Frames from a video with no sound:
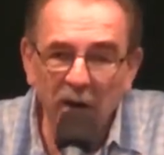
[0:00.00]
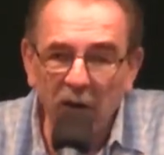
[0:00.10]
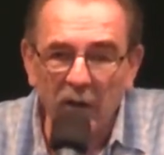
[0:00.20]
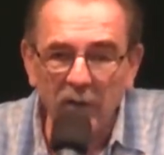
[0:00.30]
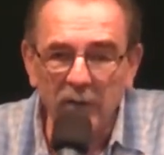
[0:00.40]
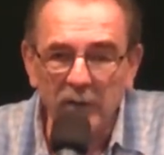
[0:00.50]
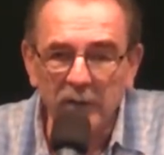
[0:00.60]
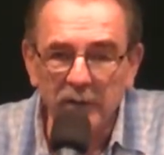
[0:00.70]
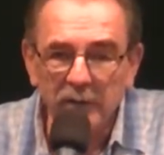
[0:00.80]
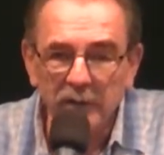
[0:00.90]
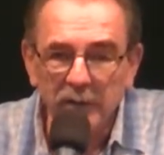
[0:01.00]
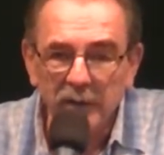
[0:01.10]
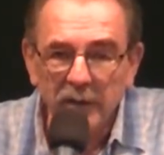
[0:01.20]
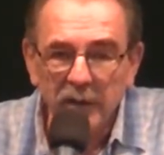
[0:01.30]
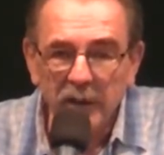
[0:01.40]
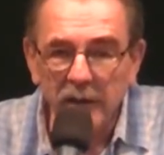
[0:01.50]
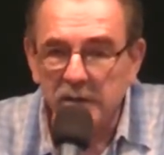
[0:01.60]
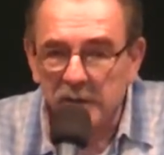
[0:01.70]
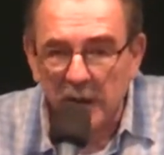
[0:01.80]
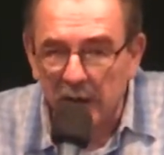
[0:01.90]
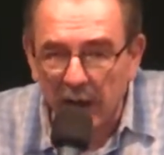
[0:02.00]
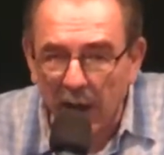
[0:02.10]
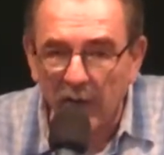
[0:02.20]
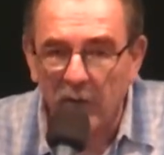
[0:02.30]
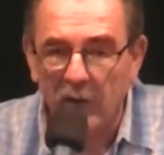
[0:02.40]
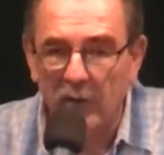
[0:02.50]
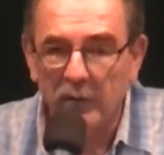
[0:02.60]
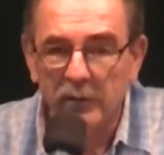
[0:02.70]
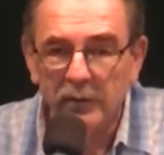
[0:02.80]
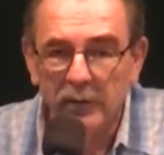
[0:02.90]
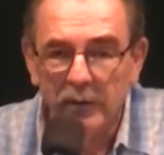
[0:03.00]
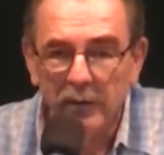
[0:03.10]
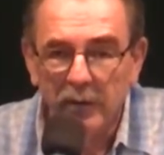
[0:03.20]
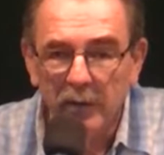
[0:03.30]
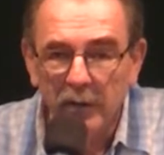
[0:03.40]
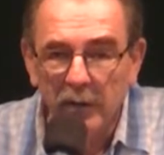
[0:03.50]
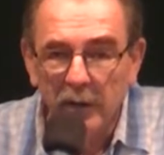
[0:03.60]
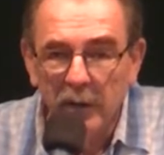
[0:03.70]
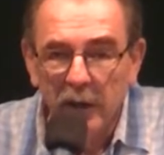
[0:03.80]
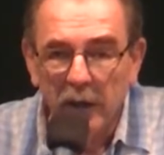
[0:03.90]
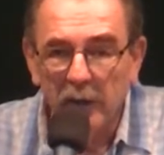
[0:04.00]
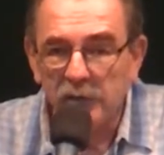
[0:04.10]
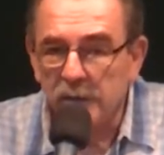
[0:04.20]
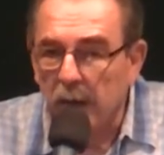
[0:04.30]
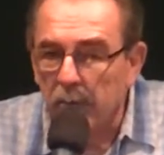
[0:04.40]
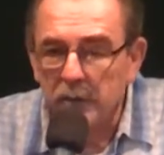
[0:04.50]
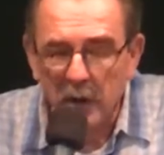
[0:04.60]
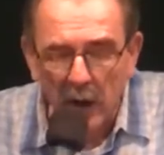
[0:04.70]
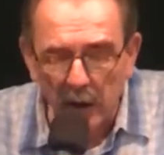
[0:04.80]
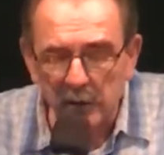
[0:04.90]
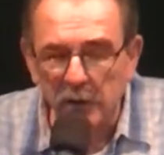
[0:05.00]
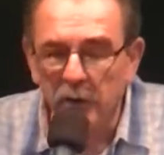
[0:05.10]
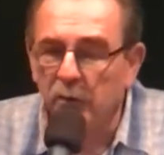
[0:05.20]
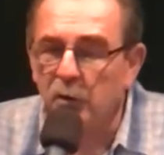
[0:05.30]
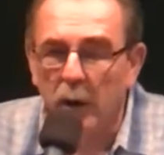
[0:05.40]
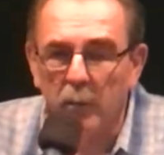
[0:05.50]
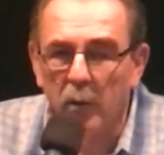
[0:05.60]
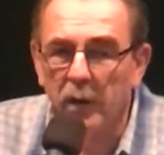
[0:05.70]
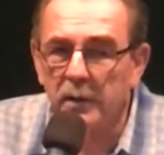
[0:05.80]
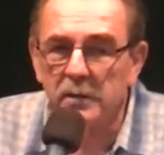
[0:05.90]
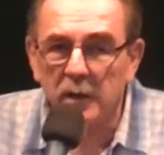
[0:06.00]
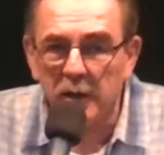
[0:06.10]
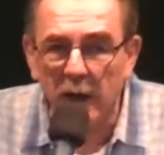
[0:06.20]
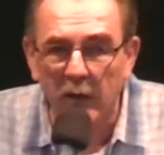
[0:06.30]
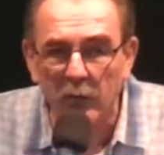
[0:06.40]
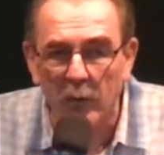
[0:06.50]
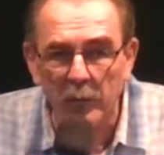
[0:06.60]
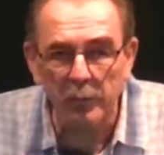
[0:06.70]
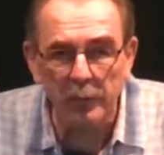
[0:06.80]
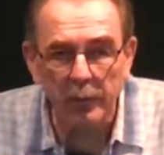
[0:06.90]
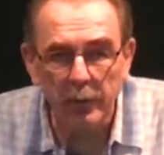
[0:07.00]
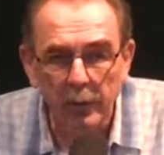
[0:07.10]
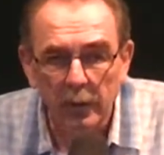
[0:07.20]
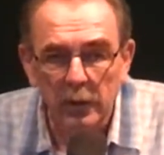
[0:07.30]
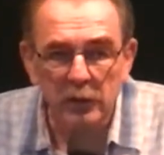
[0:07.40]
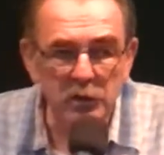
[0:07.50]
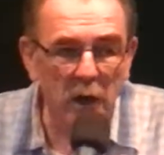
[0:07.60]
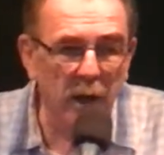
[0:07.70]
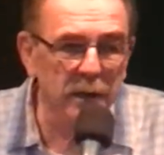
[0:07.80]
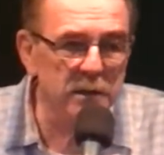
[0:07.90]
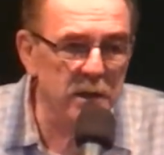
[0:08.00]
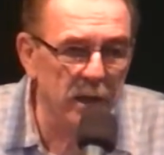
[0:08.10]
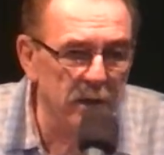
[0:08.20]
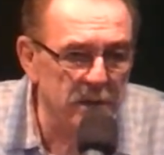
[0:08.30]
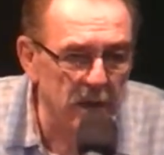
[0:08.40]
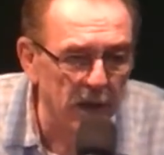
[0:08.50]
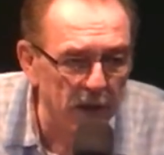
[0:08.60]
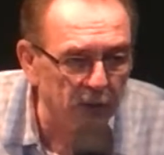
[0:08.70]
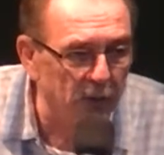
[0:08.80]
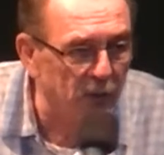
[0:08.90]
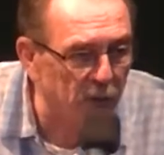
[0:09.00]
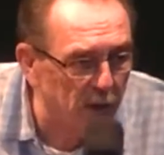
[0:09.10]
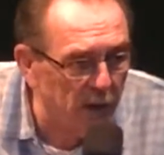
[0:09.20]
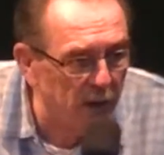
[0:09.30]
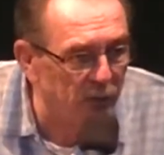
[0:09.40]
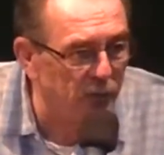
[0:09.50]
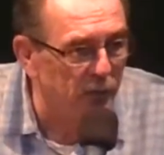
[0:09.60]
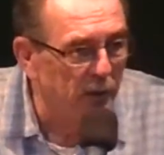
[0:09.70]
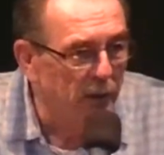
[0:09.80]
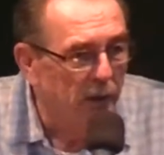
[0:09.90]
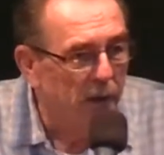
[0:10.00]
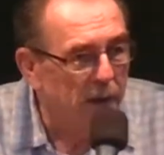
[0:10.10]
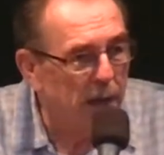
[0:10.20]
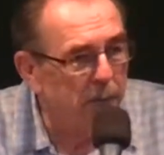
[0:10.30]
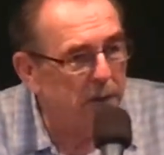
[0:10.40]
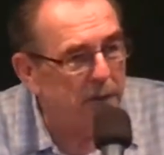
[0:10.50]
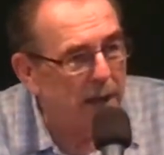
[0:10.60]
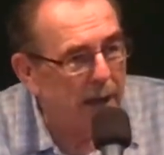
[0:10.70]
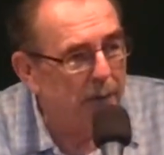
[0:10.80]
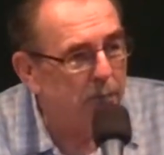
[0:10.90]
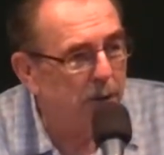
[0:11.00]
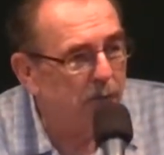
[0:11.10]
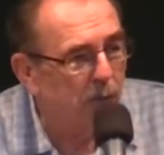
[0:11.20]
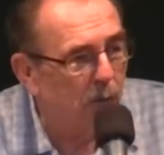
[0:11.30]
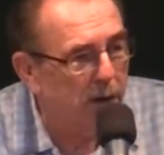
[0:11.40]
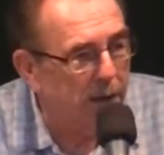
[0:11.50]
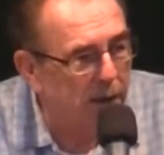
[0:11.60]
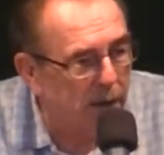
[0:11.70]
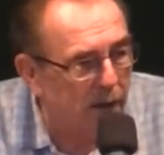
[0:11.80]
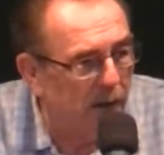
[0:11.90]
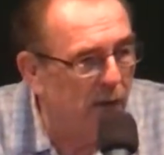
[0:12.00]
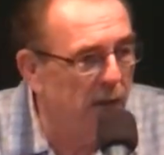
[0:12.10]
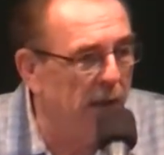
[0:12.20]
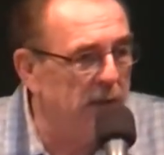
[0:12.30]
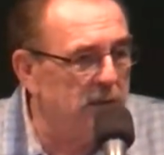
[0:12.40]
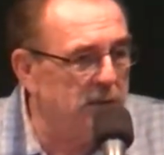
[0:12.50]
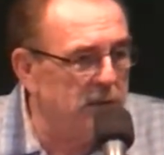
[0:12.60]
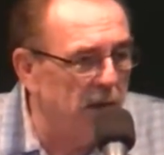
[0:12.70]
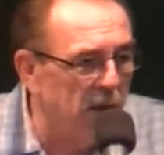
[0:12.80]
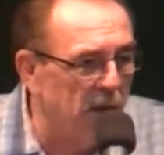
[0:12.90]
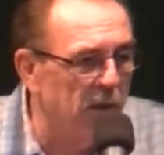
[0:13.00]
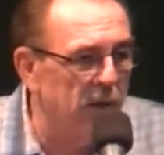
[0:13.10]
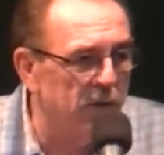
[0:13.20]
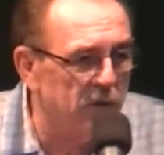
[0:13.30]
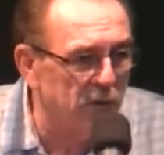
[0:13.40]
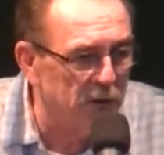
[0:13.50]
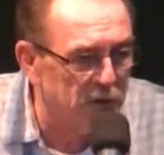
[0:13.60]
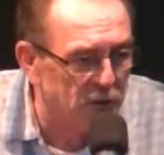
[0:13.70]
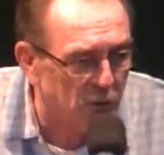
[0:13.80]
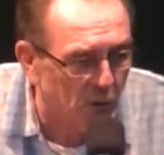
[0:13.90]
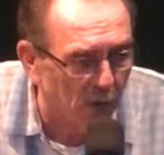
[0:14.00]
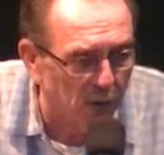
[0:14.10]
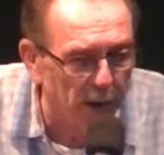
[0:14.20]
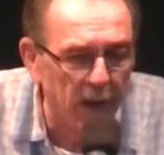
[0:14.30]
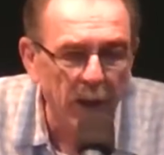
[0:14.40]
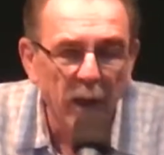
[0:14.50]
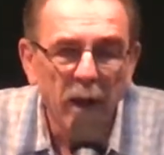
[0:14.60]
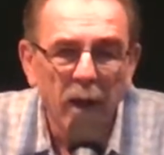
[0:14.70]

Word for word: hello. It's the devil. If something's causing you trouble, it's the devil. John 10 10, the thief cometh not but for to kill and steal and to destroy.